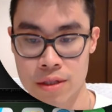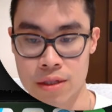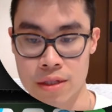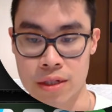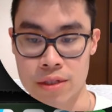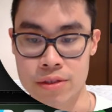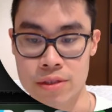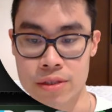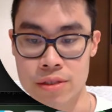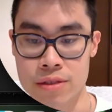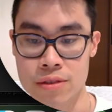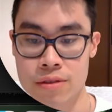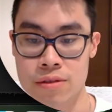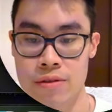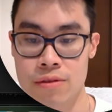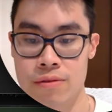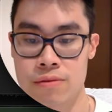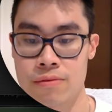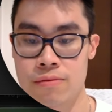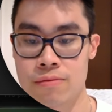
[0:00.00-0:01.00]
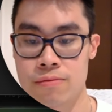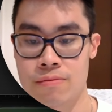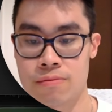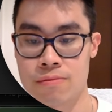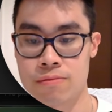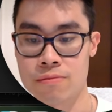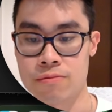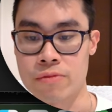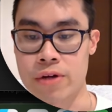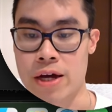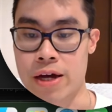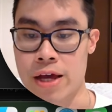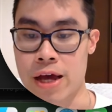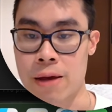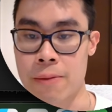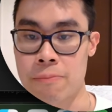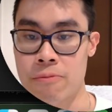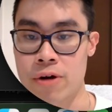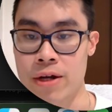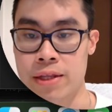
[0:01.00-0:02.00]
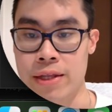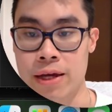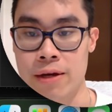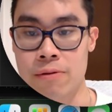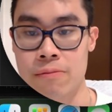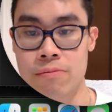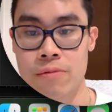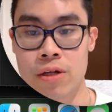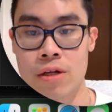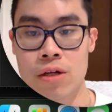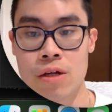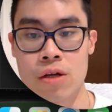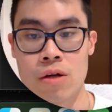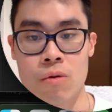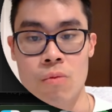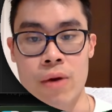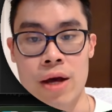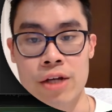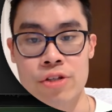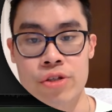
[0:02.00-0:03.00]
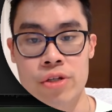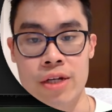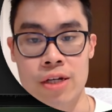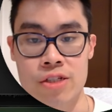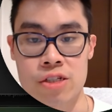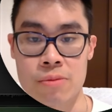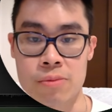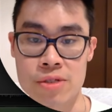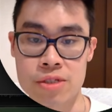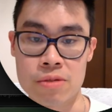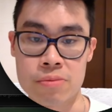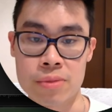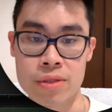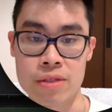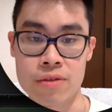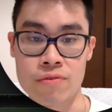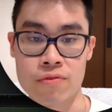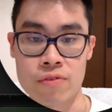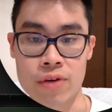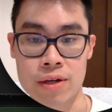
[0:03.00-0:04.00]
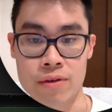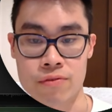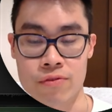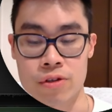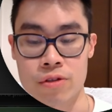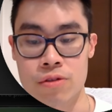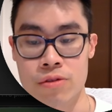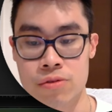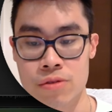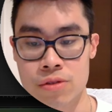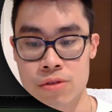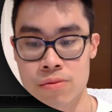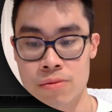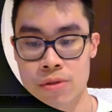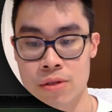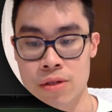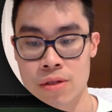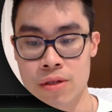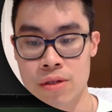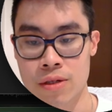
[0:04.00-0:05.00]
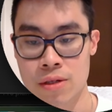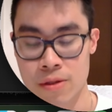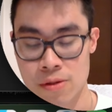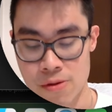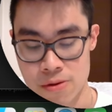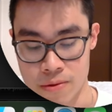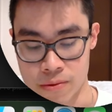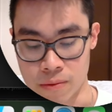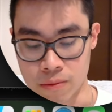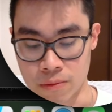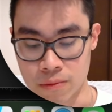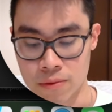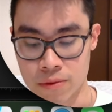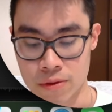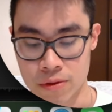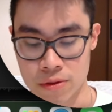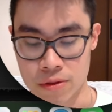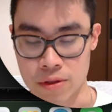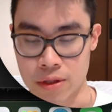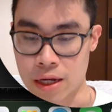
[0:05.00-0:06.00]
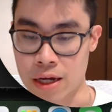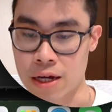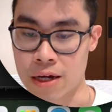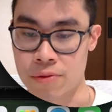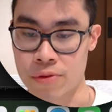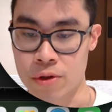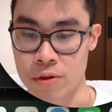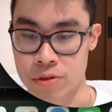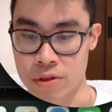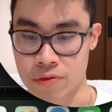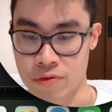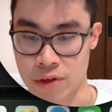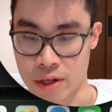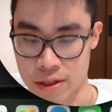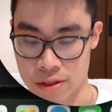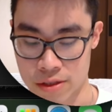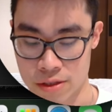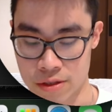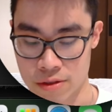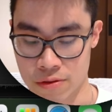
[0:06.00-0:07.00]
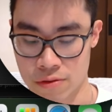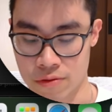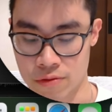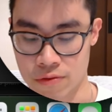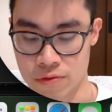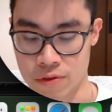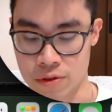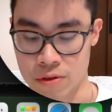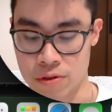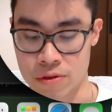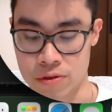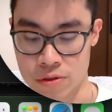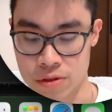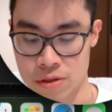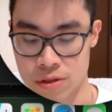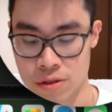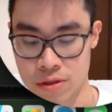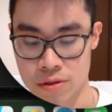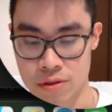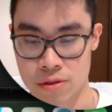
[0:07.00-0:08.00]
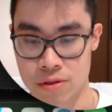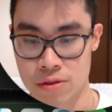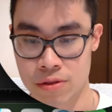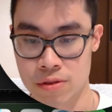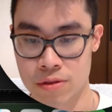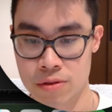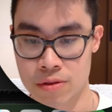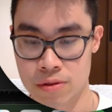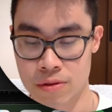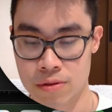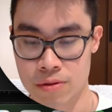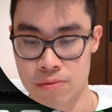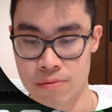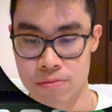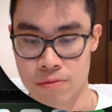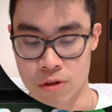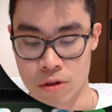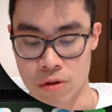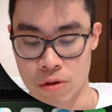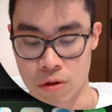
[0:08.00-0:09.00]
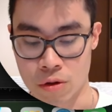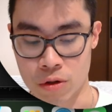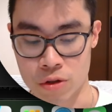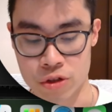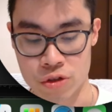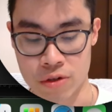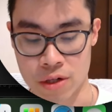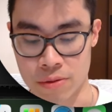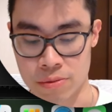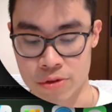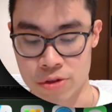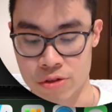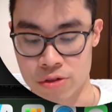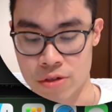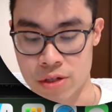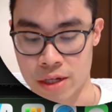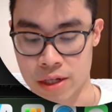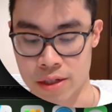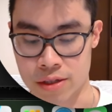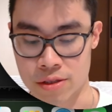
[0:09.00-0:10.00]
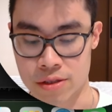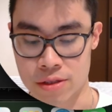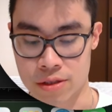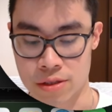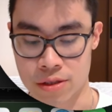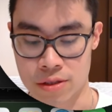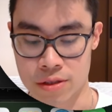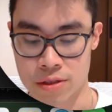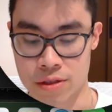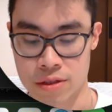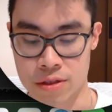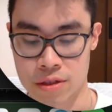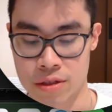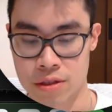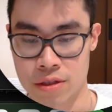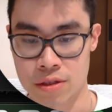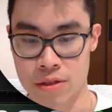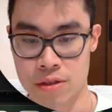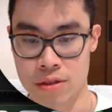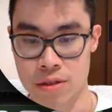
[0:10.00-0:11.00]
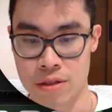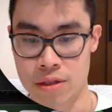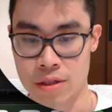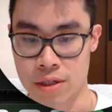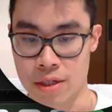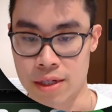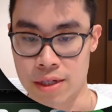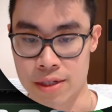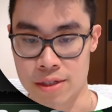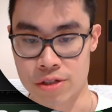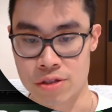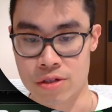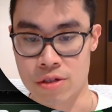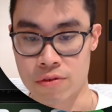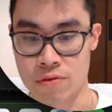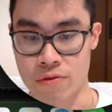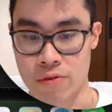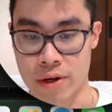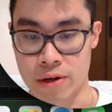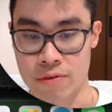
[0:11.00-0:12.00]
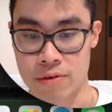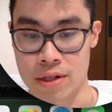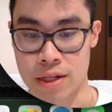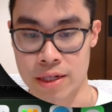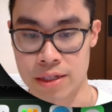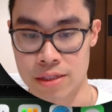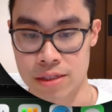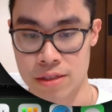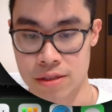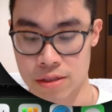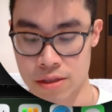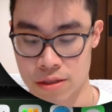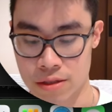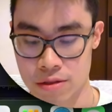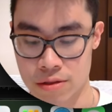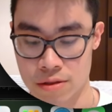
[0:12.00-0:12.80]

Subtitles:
London, where I am right now. Where should customers submit defect photos? No defect photos or troubleshootings, software related.